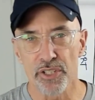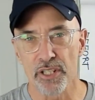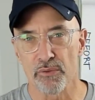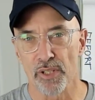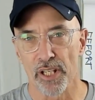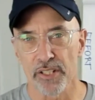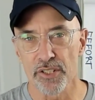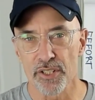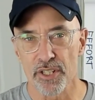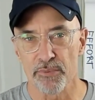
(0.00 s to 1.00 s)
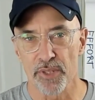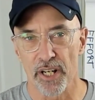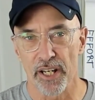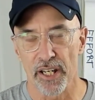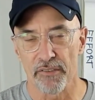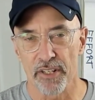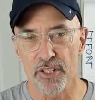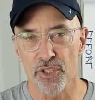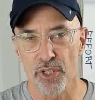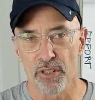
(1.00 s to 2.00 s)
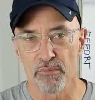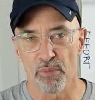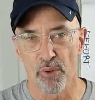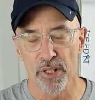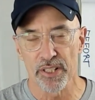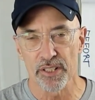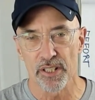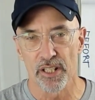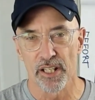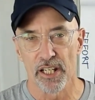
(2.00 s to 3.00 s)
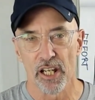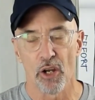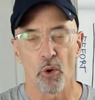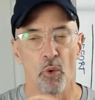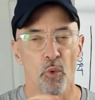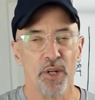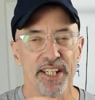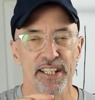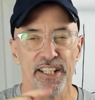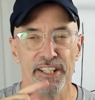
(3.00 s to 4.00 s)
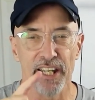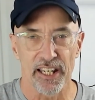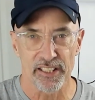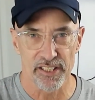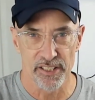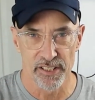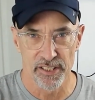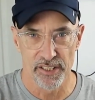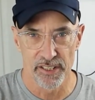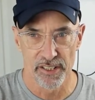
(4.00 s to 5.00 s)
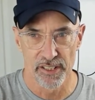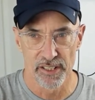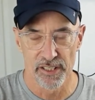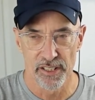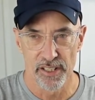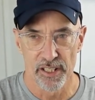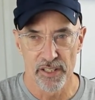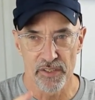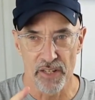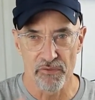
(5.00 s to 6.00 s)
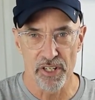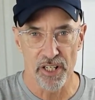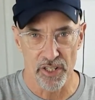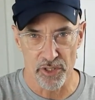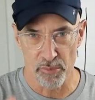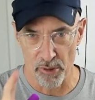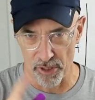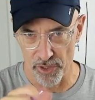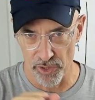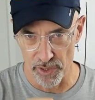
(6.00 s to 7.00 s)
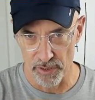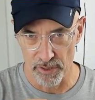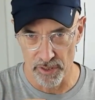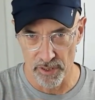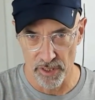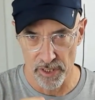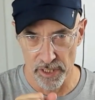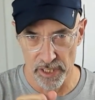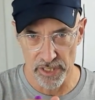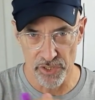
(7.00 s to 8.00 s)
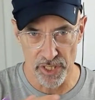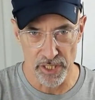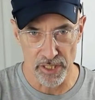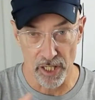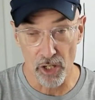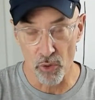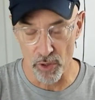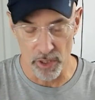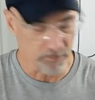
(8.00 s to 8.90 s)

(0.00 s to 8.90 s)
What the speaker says: it in relationships that I have. At a certain point, we get that the other person is in our corner.